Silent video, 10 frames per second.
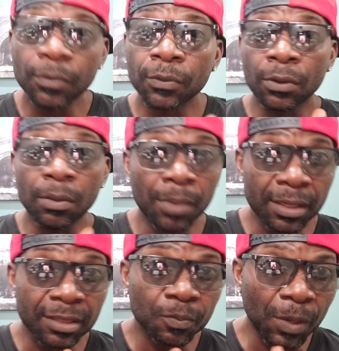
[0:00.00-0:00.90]

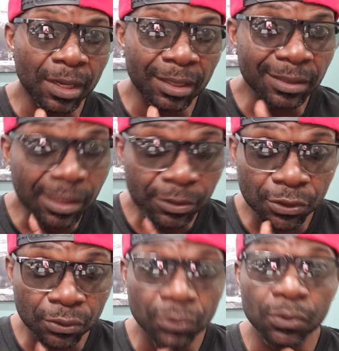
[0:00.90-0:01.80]
nobody's paying
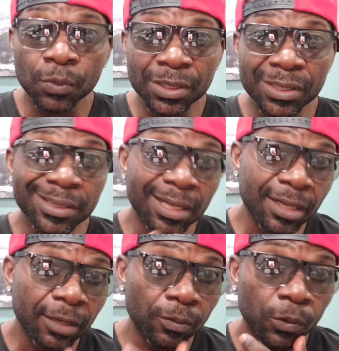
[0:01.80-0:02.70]
attention to, which is the
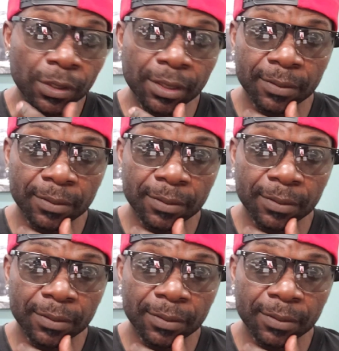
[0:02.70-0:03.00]
network.